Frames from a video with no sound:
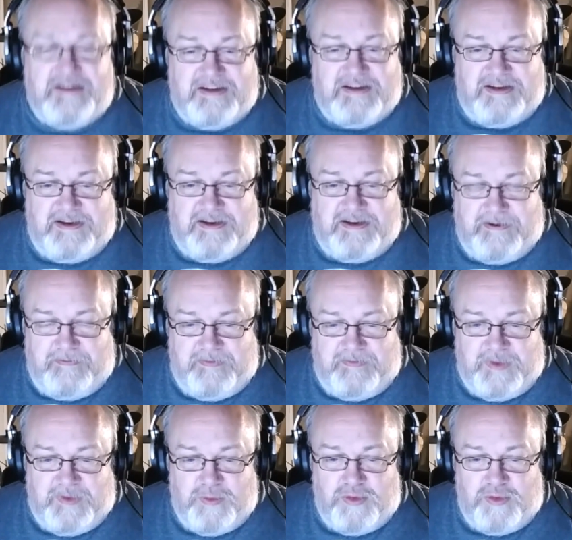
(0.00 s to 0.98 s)

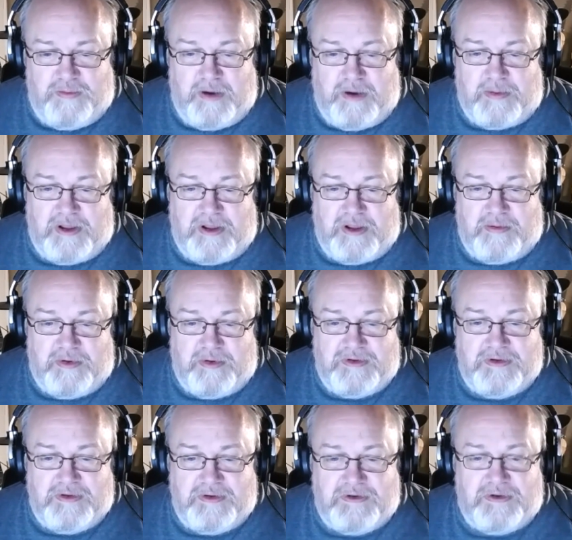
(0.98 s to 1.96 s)
We'll pop it up
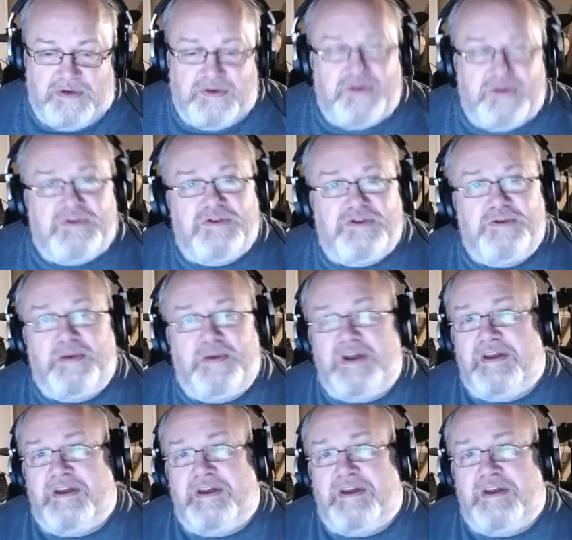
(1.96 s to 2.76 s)
on YouTube.